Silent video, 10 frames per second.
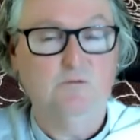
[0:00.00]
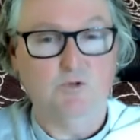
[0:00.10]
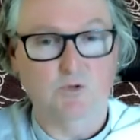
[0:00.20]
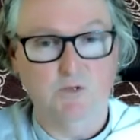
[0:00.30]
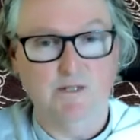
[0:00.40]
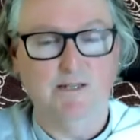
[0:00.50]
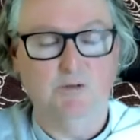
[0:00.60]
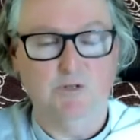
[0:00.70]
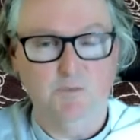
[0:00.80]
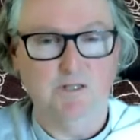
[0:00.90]
joy,
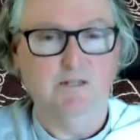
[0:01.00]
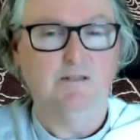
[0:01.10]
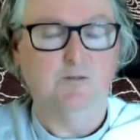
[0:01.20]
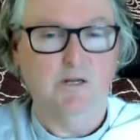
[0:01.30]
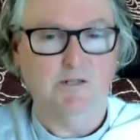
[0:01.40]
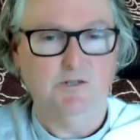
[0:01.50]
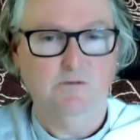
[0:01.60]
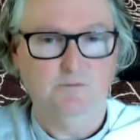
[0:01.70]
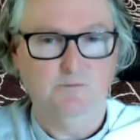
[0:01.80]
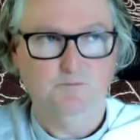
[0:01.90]
equanimity,
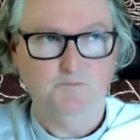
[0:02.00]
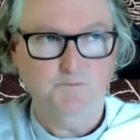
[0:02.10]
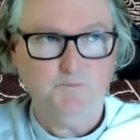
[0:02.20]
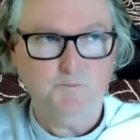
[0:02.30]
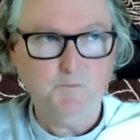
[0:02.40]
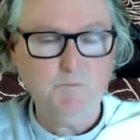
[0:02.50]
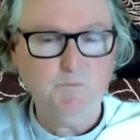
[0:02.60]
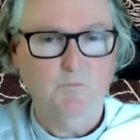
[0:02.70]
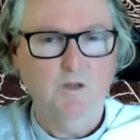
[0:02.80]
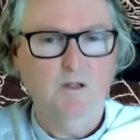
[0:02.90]
compassion.
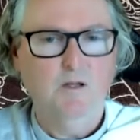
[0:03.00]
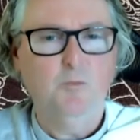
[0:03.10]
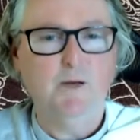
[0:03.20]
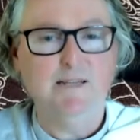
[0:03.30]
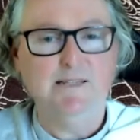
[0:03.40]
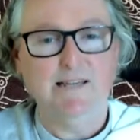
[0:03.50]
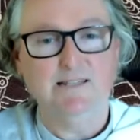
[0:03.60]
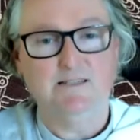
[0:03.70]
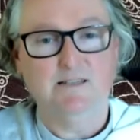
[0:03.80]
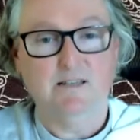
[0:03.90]
But it
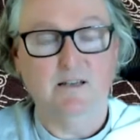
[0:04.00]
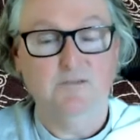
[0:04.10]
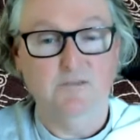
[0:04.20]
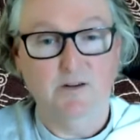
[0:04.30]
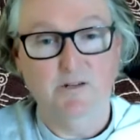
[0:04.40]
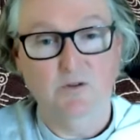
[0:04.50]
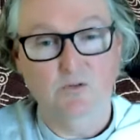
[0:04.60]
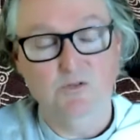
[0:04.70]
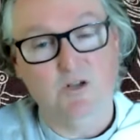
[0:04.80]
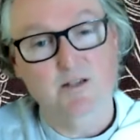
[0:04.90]
takes a very
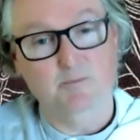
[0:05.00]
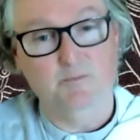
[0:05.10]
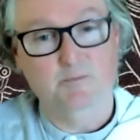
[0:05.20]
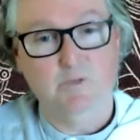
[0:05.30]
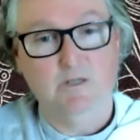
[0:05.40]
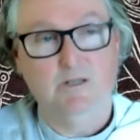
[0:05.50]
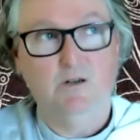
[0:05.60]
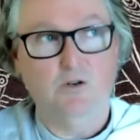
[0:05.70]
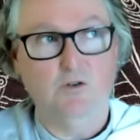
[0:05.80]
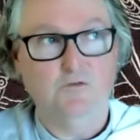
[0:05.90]
long time
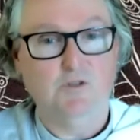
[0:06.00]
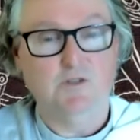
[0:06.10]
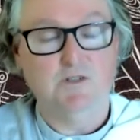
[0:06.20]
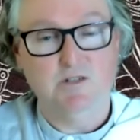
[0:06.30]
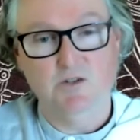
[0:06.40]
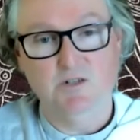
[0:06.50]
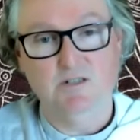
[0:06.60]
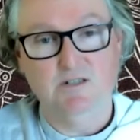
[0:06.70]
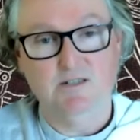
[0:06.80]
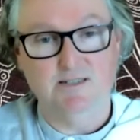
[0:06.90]
of
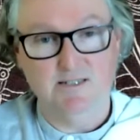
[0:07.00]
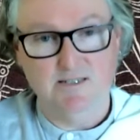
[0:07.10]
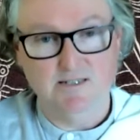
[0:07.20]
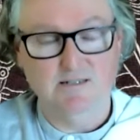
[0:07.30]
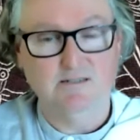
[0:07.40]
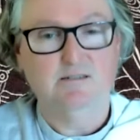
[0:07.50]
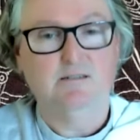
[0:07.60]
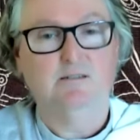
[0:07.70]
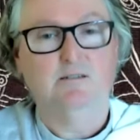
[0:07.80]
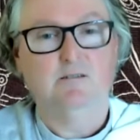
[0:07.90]
concerted, consistent
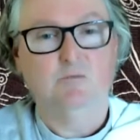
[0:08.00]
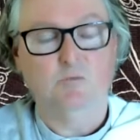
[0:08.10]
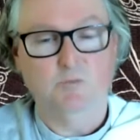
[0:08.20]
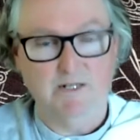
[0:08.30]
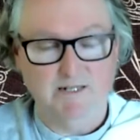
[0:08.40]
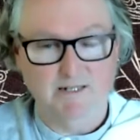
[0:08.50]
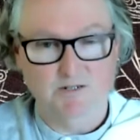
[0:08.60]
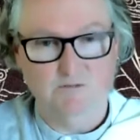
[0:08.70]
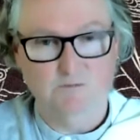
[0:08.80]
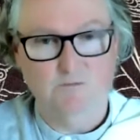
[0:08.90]

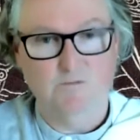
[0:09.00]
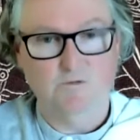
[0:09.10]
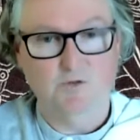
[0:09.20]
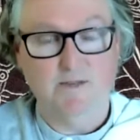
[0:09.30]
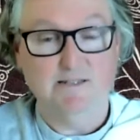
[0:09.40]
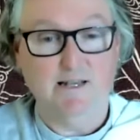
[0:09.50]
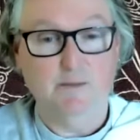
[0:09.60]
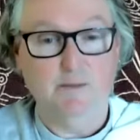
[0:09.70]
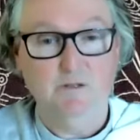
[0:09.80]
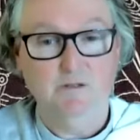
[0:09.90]
meditation for that to
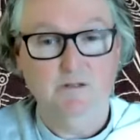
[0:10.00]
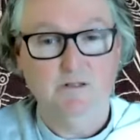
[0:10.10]
happen.